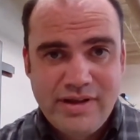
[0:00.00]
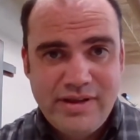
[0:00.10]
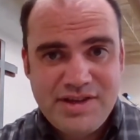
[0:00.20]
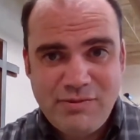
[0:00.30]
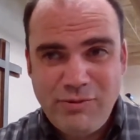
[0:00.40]

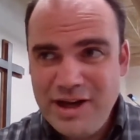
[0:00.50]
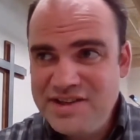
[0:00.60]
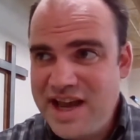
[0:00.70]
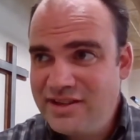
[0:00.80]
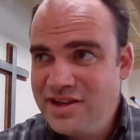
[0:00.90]
They said, what
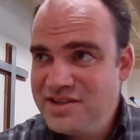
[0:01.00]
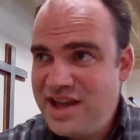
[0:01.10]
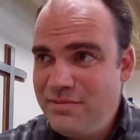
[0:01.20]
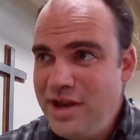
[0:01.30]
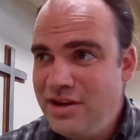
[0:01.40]
exactly does
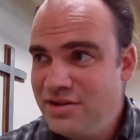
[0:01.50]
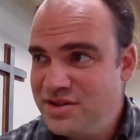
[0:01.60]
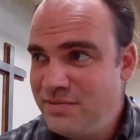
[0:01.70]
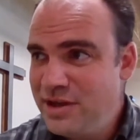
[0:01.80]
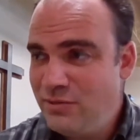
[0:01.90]
that mean? Does
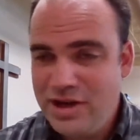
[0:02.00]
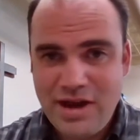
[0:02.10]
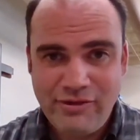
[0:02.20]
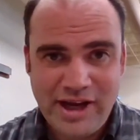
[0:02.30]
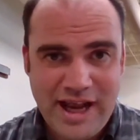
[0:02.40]
that mean we
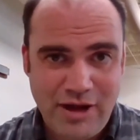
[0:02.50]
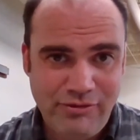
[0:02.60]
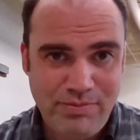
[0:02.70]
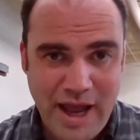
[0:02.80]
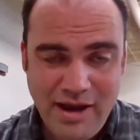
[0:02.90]
never get out
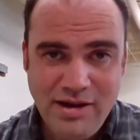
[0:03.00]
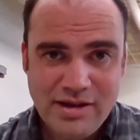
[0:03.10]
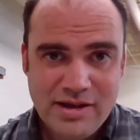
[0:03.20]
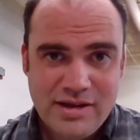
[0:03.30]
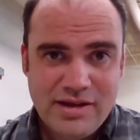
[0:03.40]
of
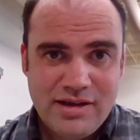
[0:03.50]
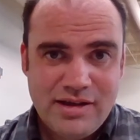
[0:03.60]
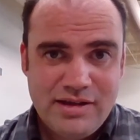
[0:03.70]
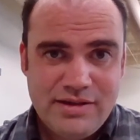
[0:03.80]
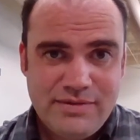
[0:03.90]
bed?
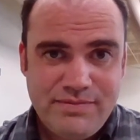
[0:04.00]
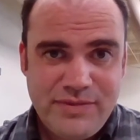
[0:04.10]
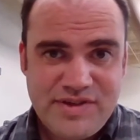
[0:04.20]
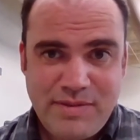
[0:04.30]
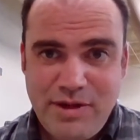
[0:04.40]

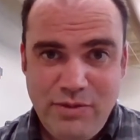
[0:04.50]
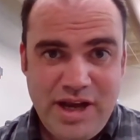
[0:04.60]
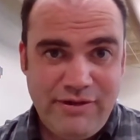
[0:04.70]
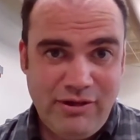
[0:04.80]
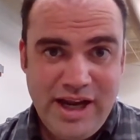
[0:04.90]
Does that mean we
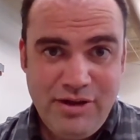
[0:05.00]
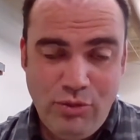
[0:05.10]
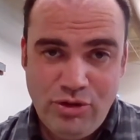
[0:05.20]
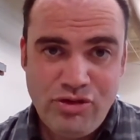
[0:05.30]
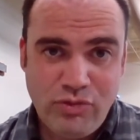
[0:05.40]
never eat
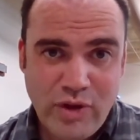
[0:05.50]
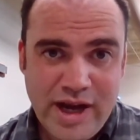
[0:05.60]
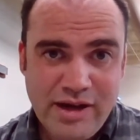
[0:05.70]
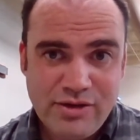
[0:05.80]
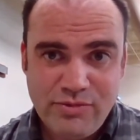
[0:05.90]
or
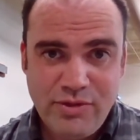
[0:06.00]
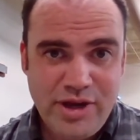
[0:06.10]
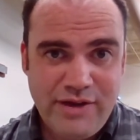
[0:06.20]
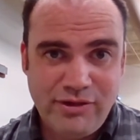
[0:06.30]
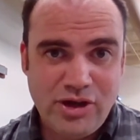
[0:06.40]
drink? Do we
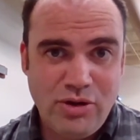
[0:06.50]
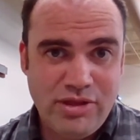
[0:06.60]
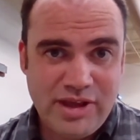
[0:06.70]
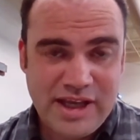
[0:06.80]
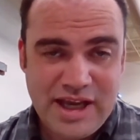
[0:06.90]
never go
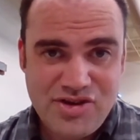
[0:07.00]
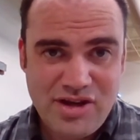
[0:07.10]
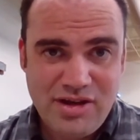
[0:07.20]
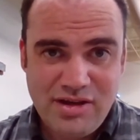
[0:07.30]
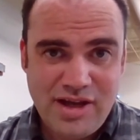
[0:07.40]
to the
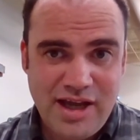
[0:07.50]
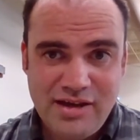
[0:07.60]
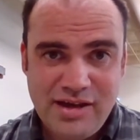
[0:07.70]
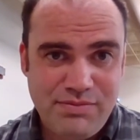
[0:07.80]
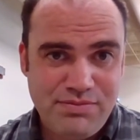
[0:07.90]
kitchen
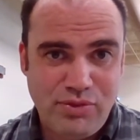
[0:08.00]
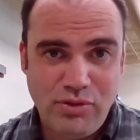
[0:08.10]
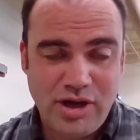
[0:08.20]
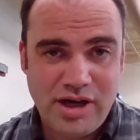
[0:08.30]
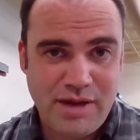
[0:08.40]
and
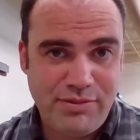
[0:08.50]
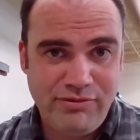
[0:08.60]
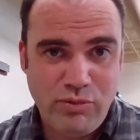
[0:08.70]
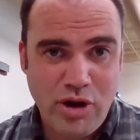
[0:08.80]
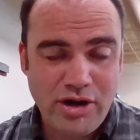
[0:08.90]
pour a cup
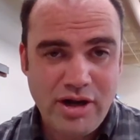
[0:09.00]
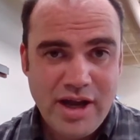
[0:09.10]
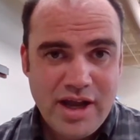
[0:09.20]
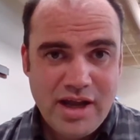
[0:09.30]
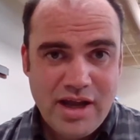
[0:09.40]
of water?